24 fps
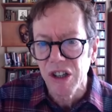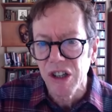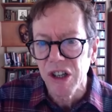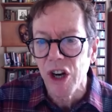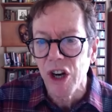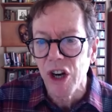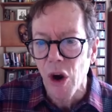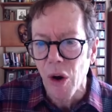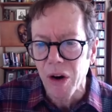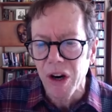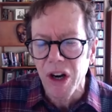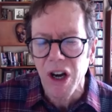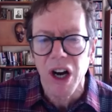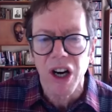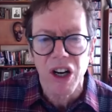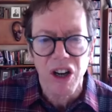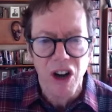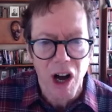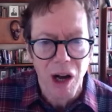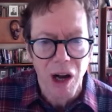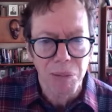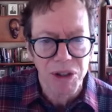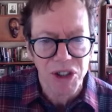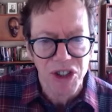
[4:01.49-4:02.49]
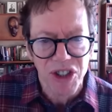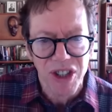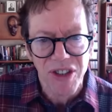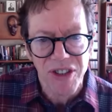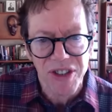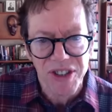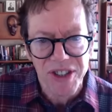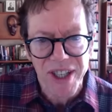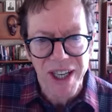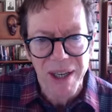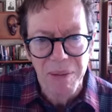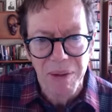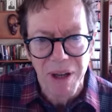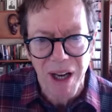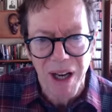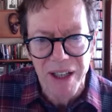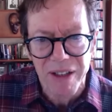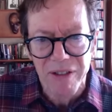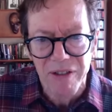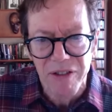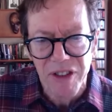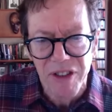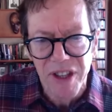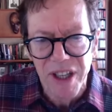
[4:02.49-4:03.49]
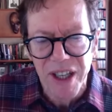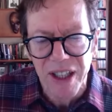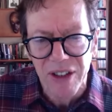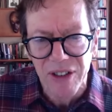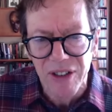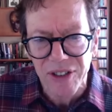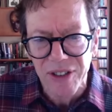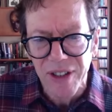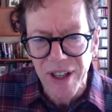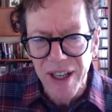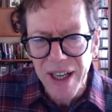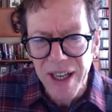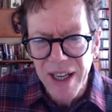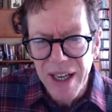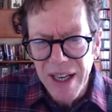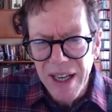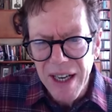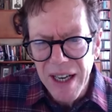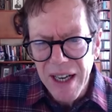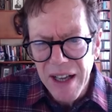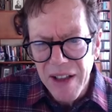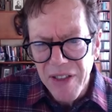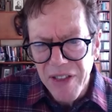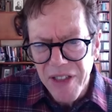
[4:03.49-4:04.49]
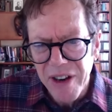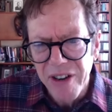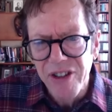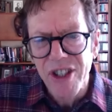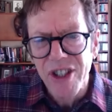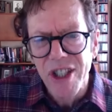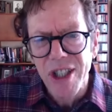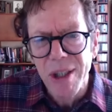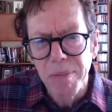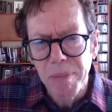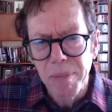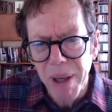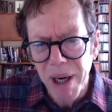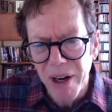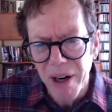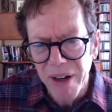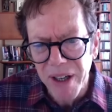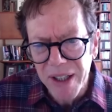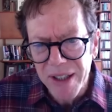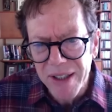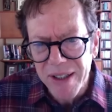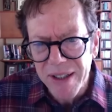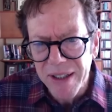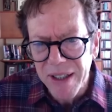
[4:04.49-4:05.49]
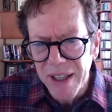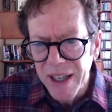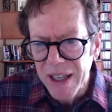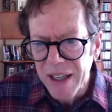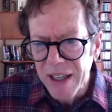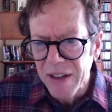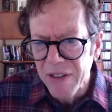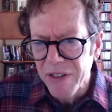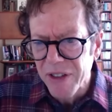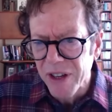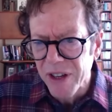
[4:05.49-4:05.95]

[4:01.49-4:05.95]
you know, accomplishing the same kind of things. Their spirit, their